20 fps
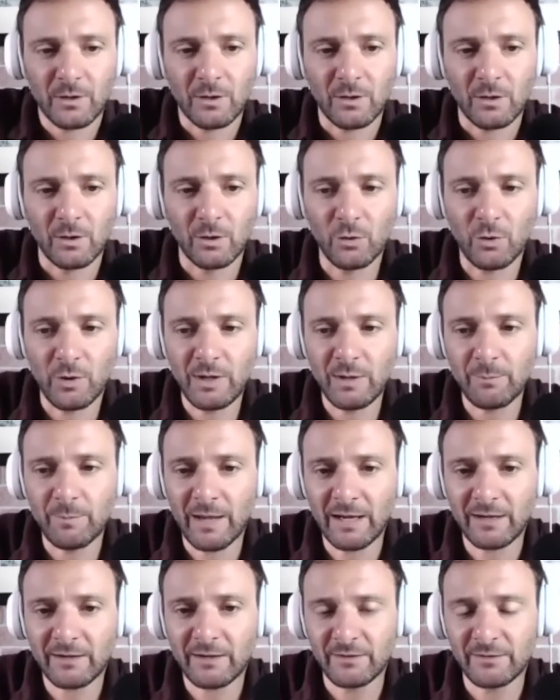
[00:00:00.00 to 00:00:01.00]
going
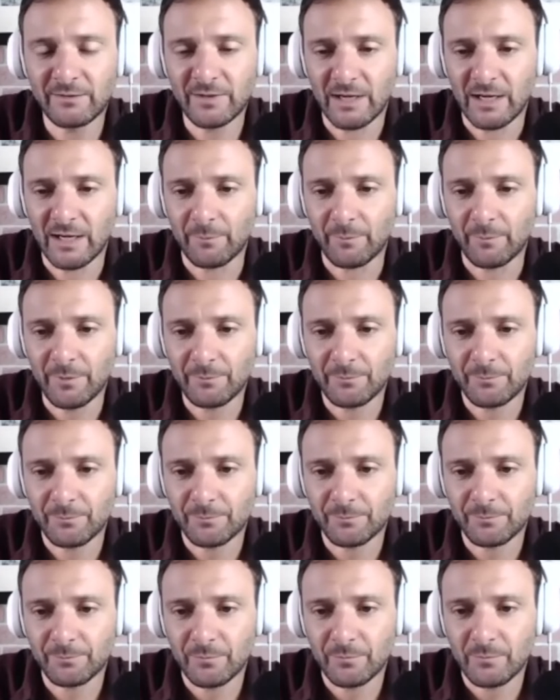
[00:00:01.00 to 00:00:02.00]
back in time
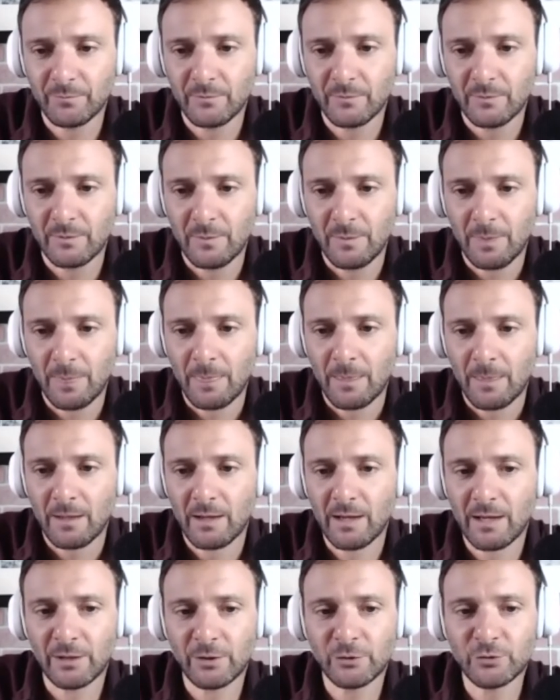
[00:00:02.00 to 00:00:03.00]

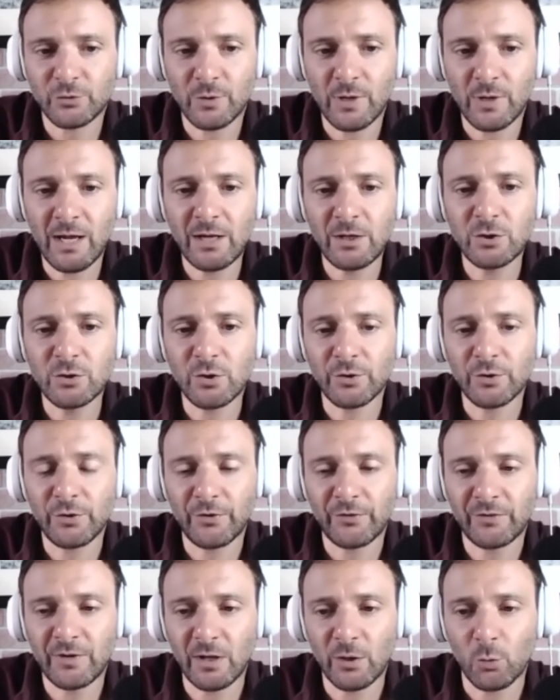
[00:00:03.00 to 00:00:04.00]
and trying to
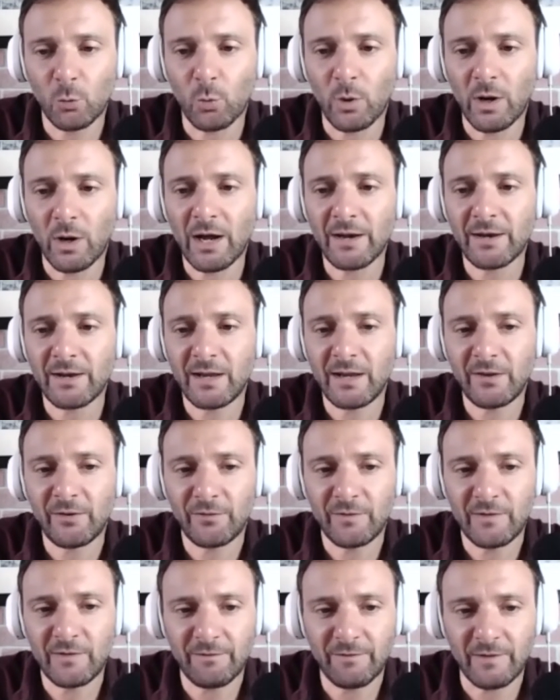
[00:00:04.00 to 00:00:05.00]
understand what is
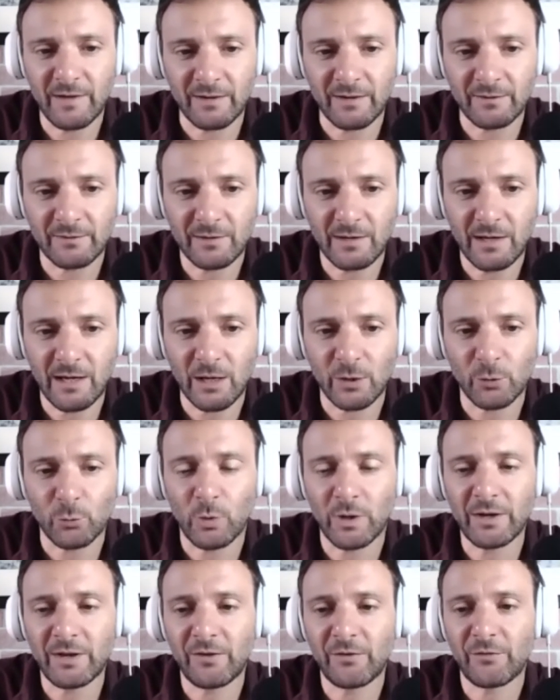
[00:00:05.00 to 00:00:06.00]
the event and
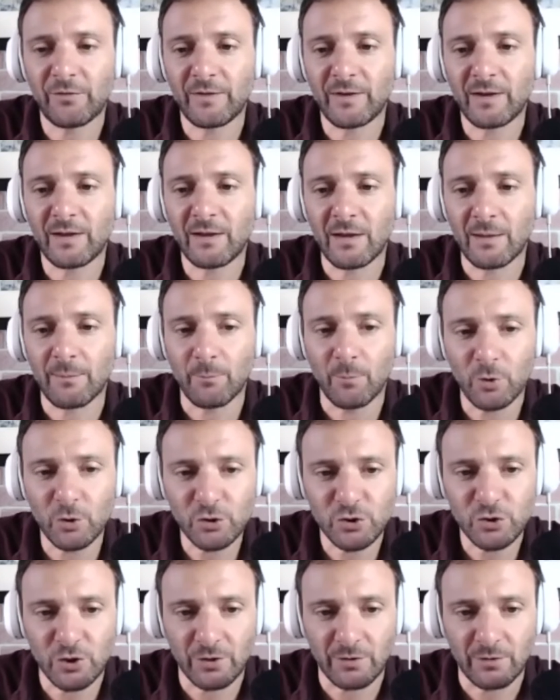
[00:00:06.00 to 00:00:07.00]
what is the
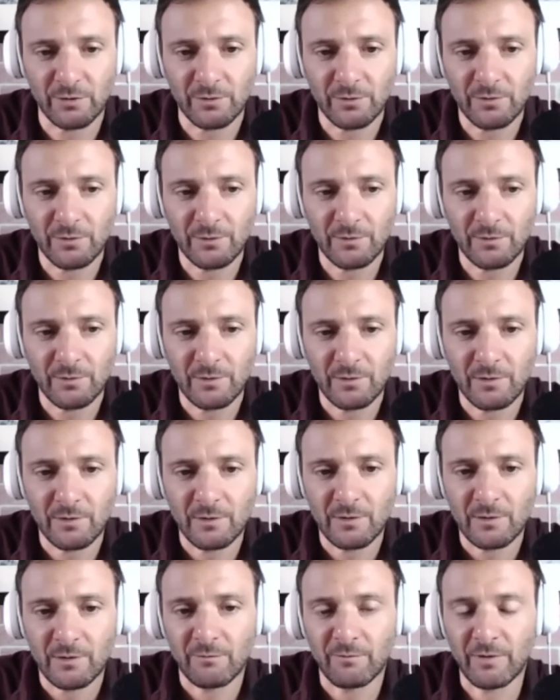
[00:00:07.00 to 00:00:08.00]
emotion
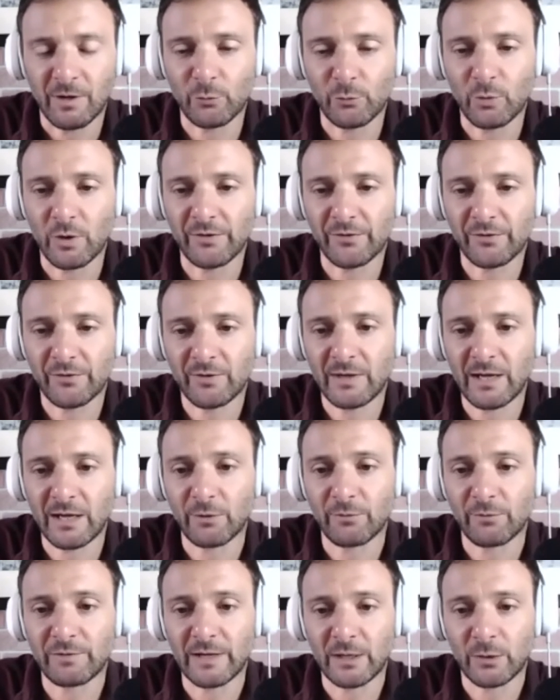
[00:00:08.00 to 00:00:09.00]
that was kind
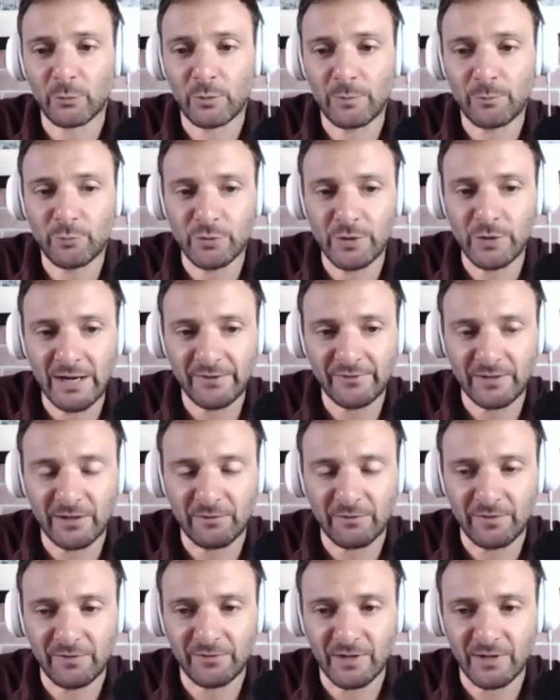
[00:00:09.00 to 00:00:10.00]
of like repressed at
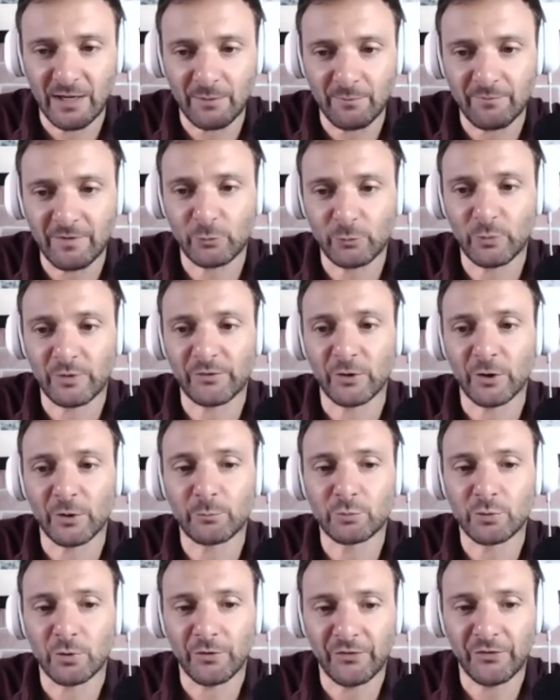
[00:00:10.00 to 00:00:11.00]
this time, that was not
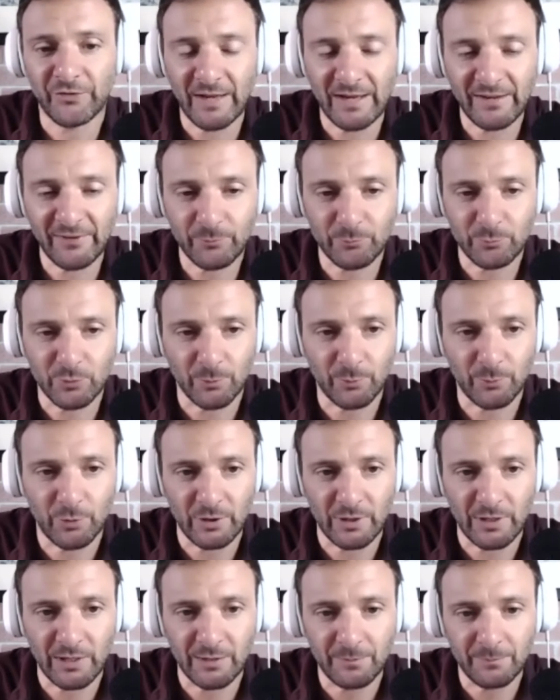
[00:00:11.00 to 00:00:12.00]
processed
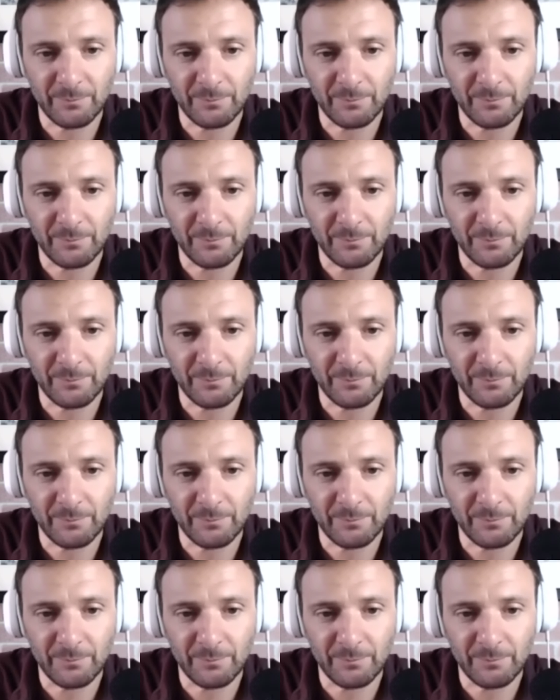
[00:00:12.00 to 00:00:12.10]
properly.